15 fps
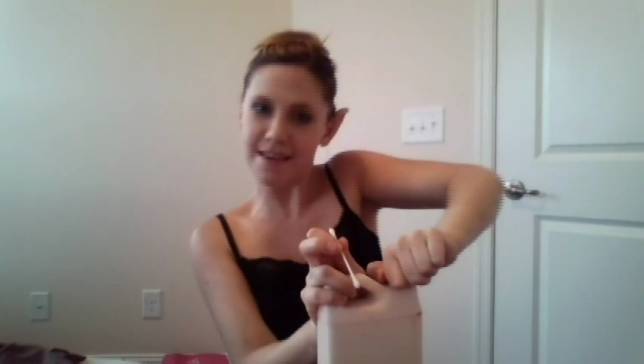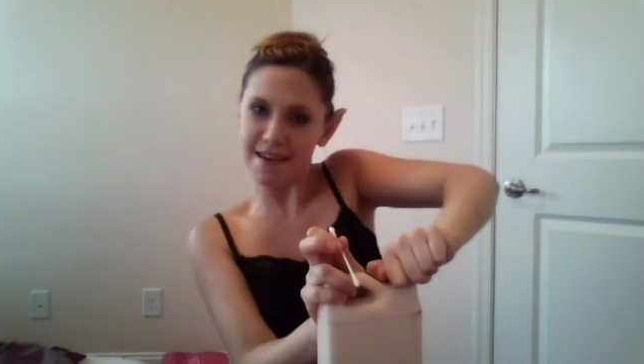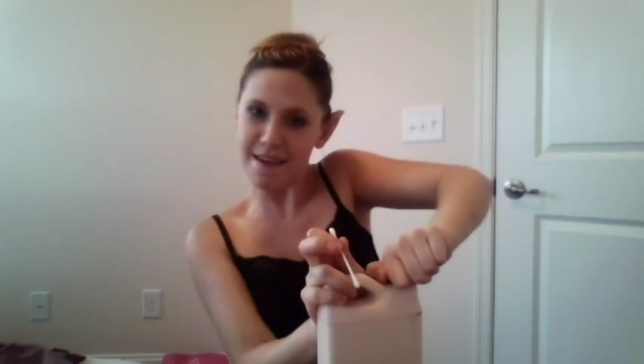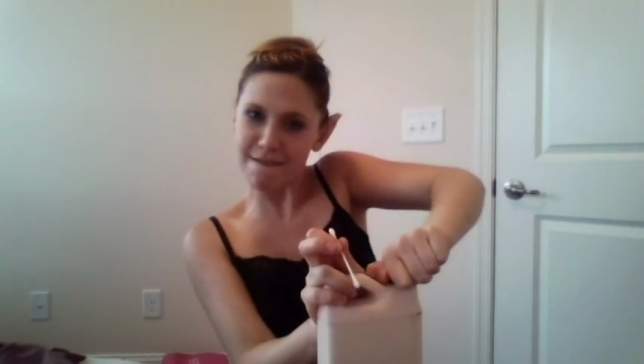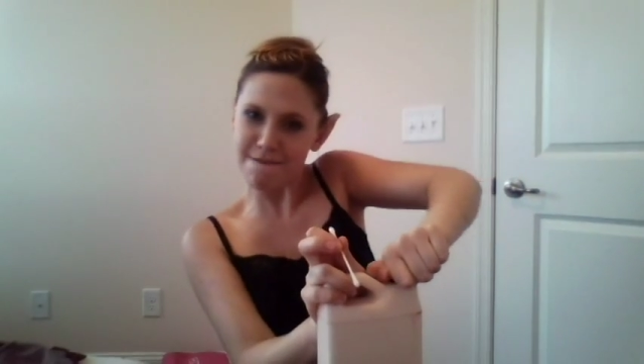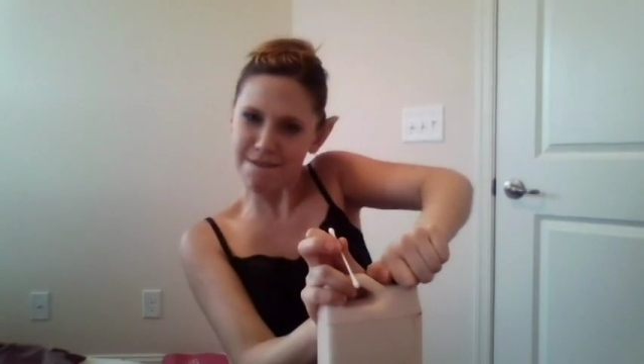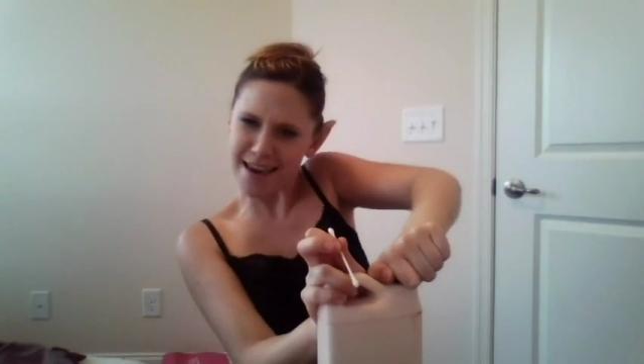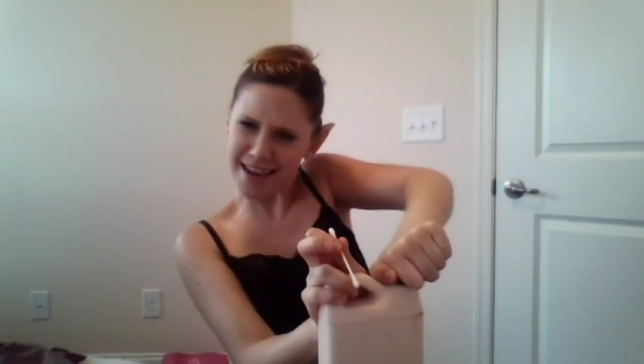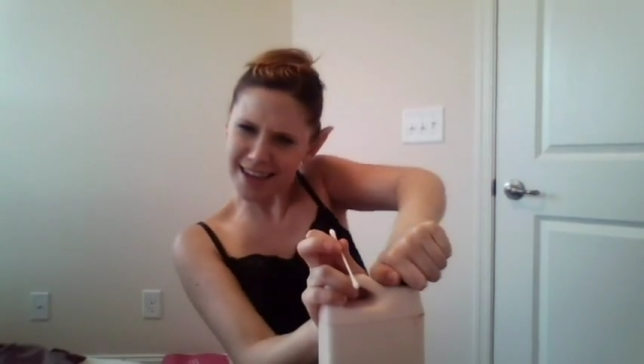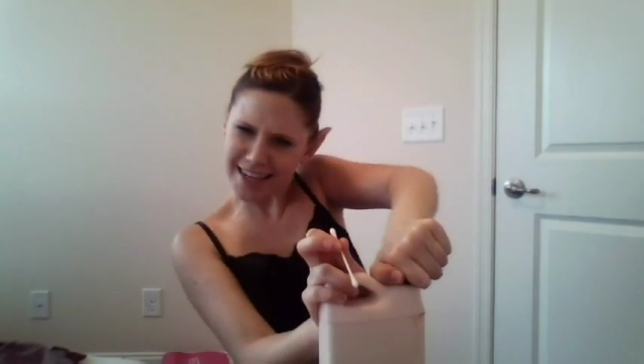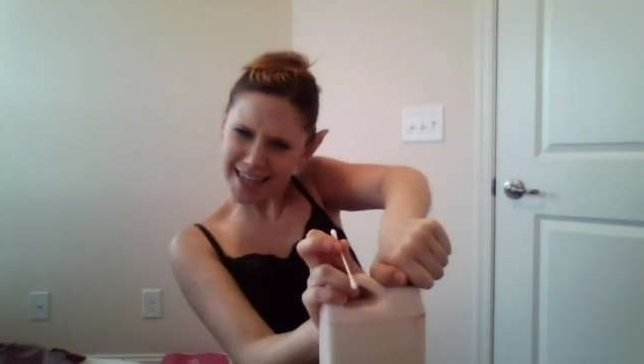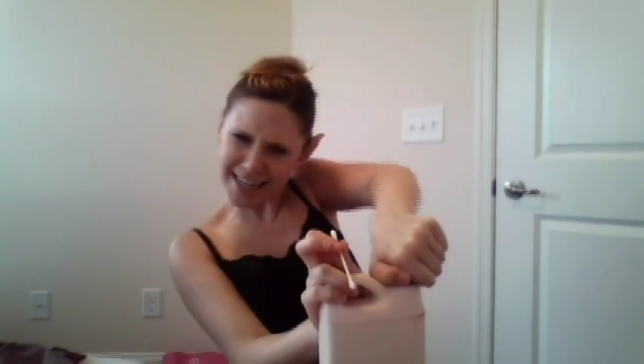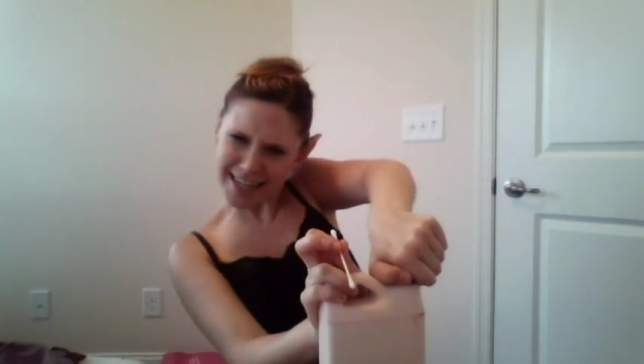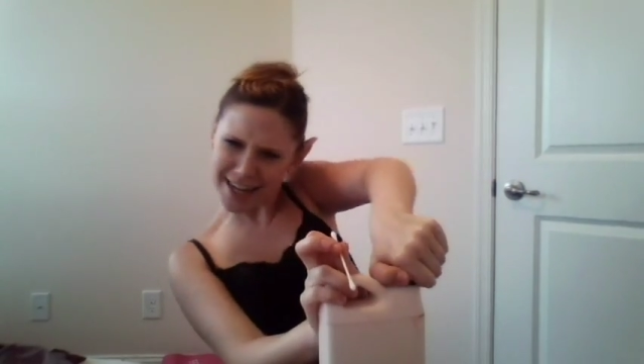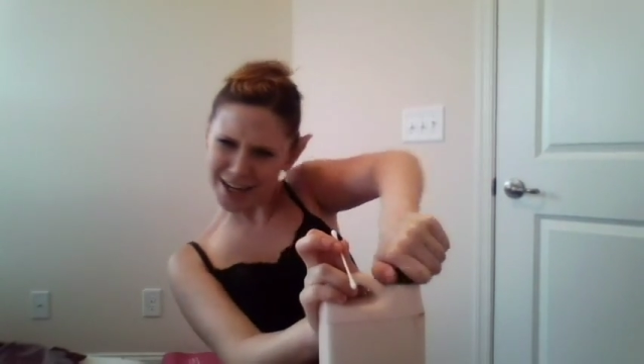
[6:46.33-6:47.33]
It's
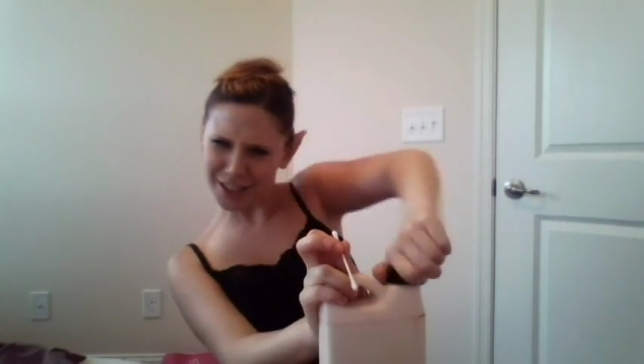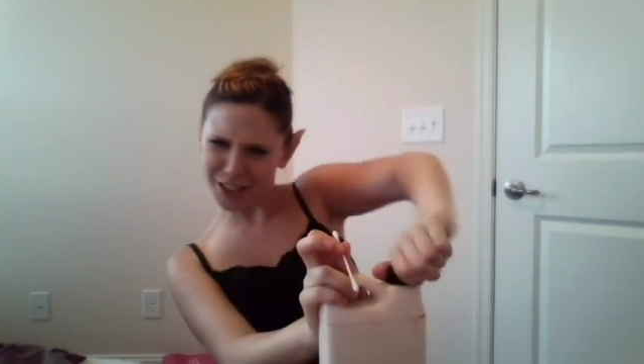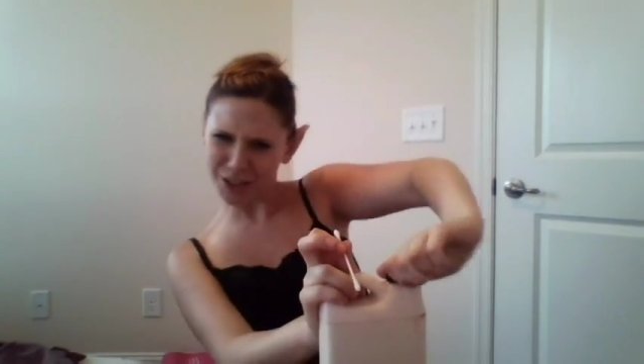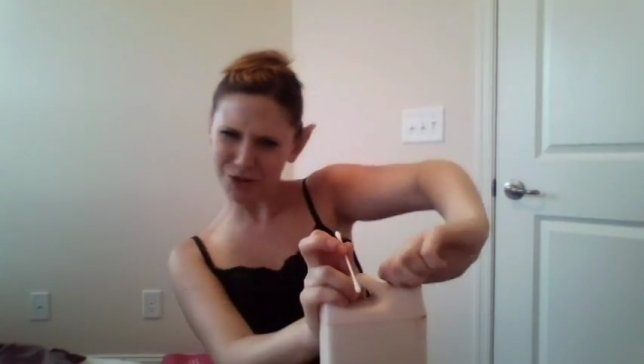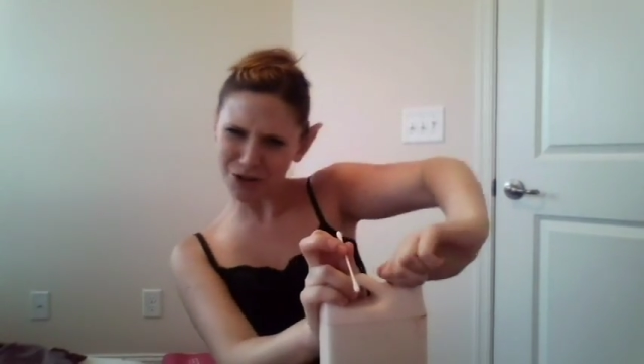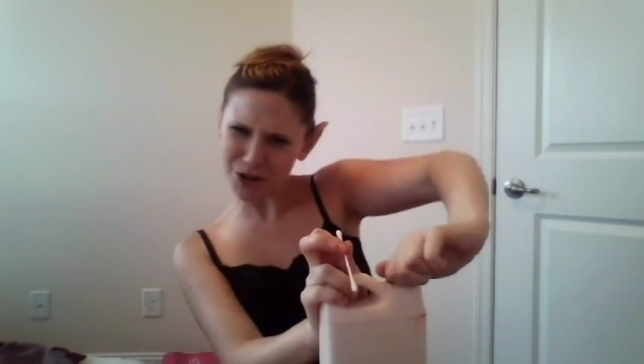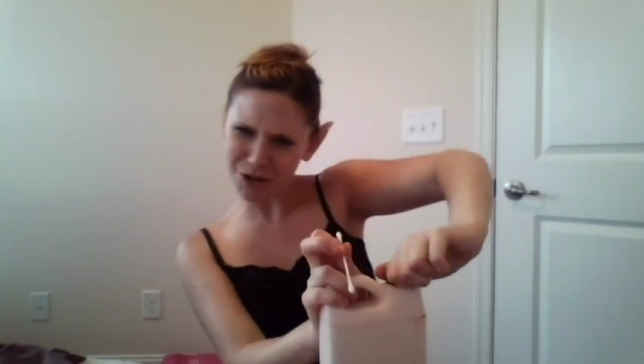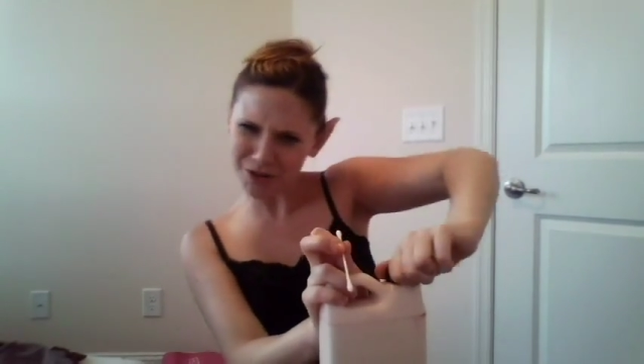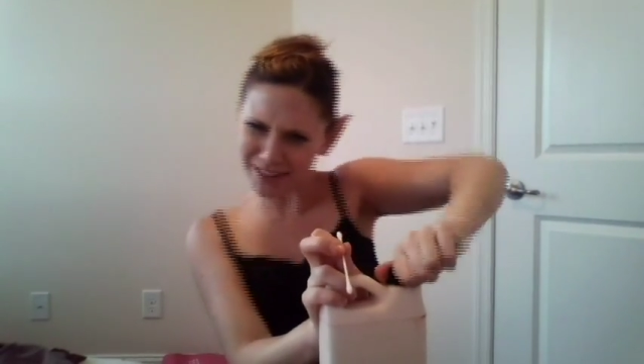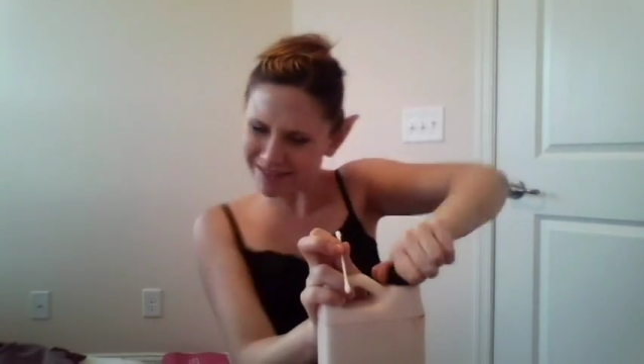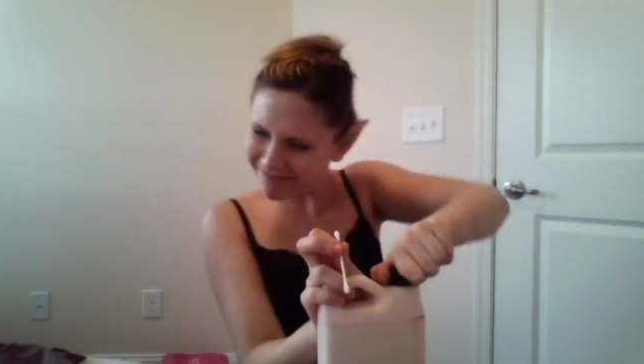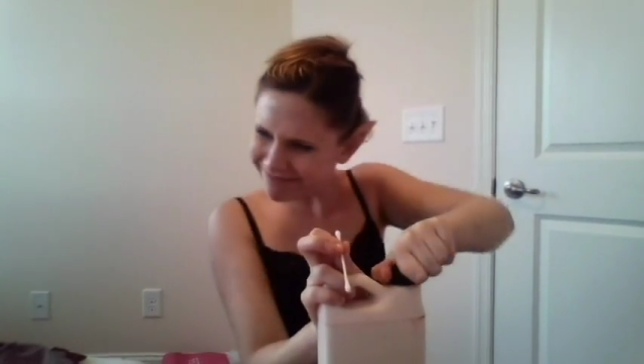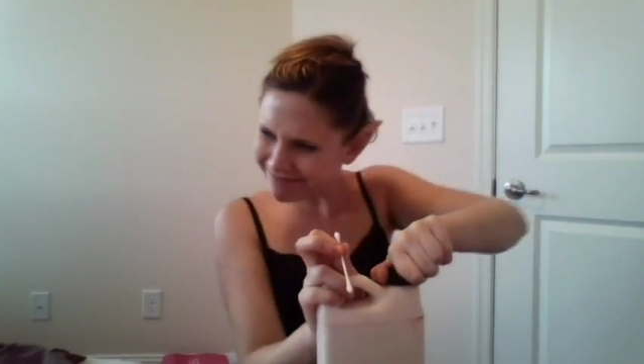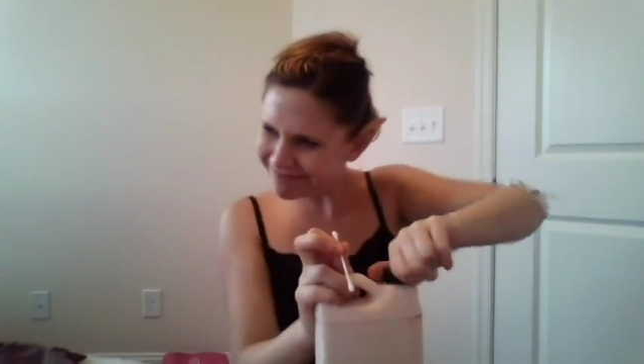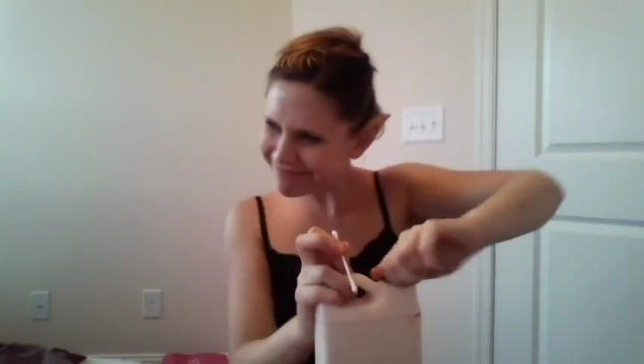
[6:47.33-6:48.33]
like, it's
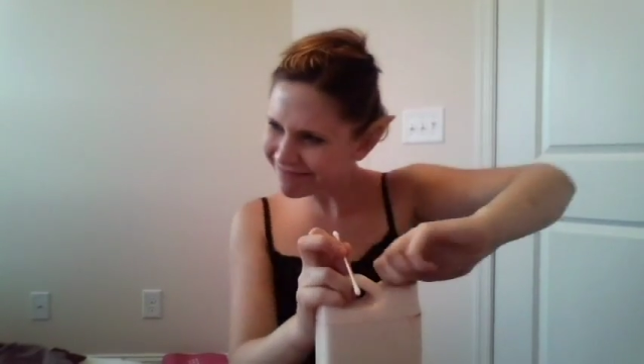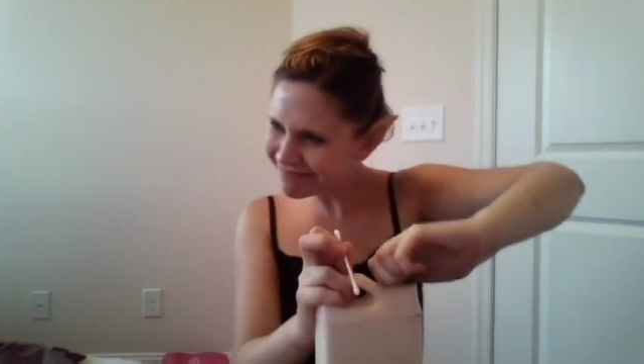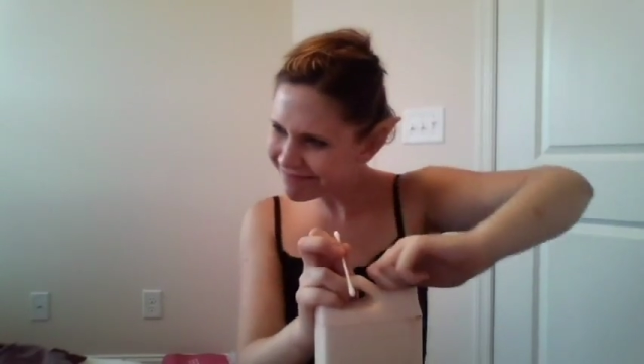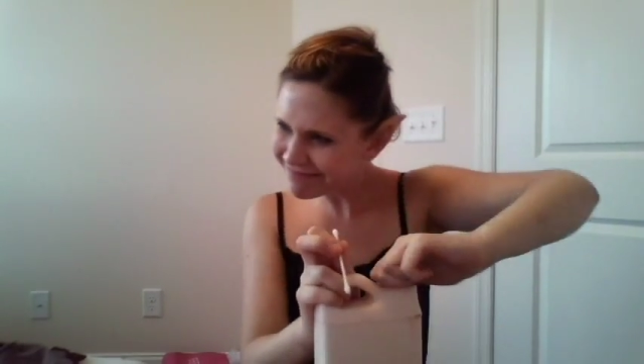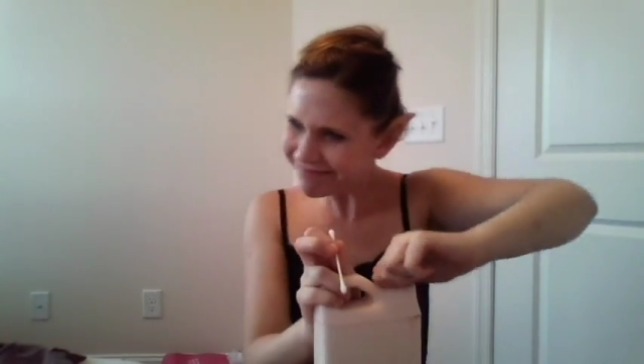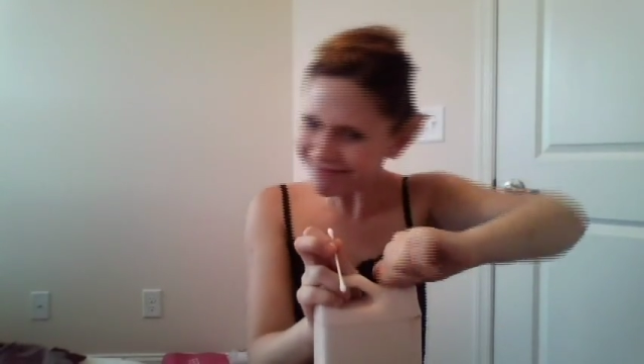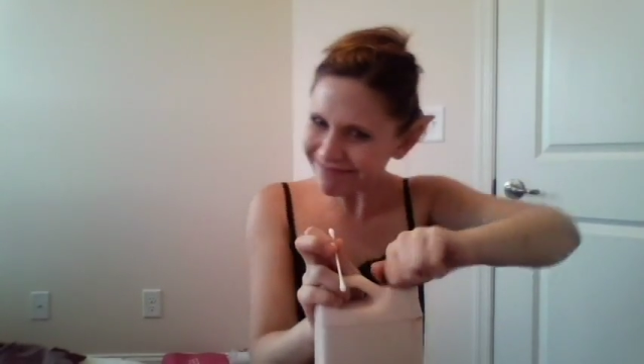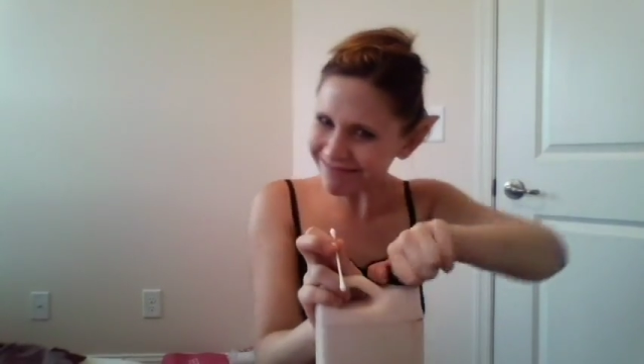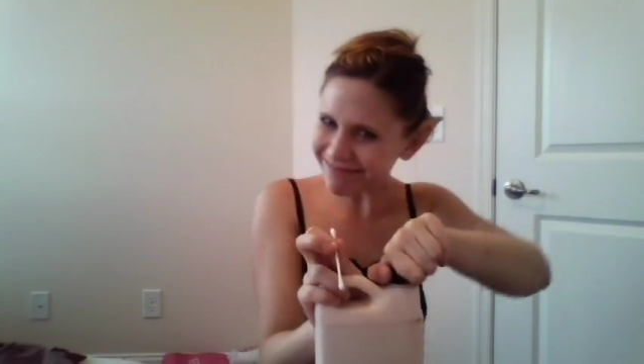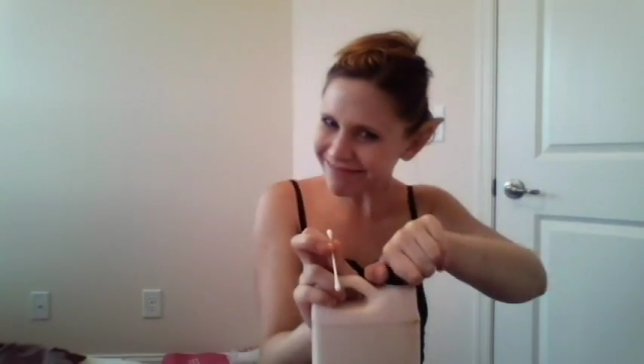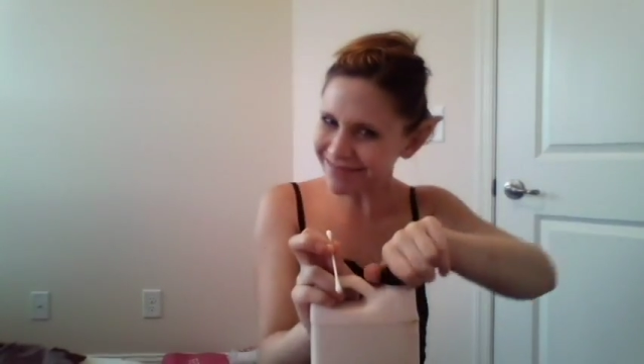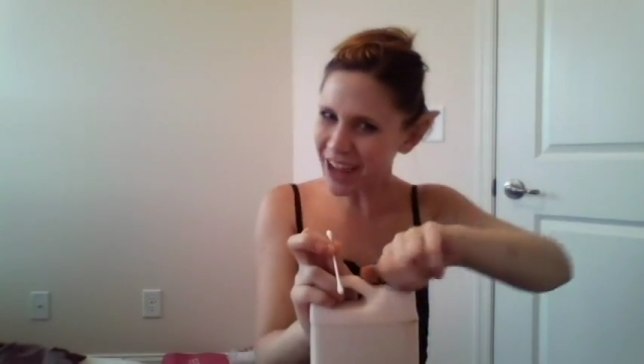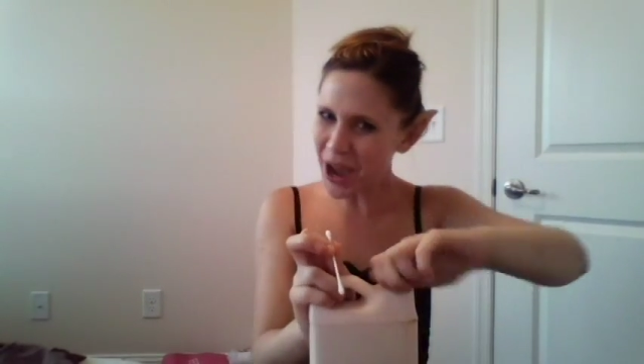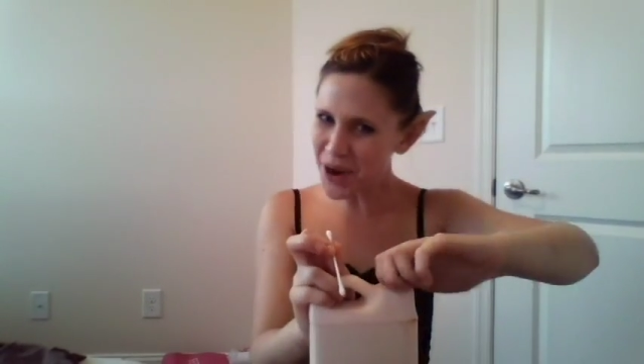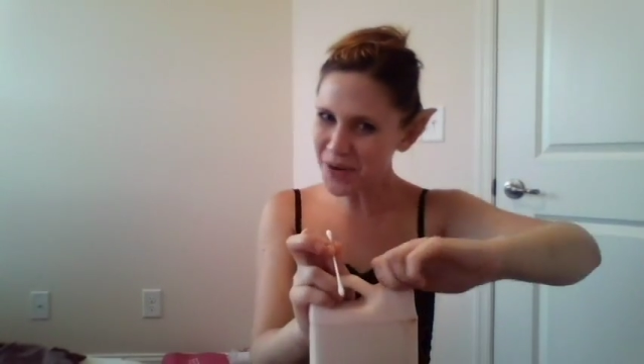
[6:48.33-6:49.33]

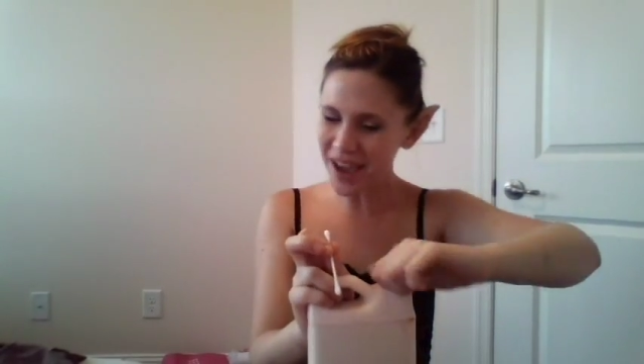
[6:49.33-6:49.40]
screwed.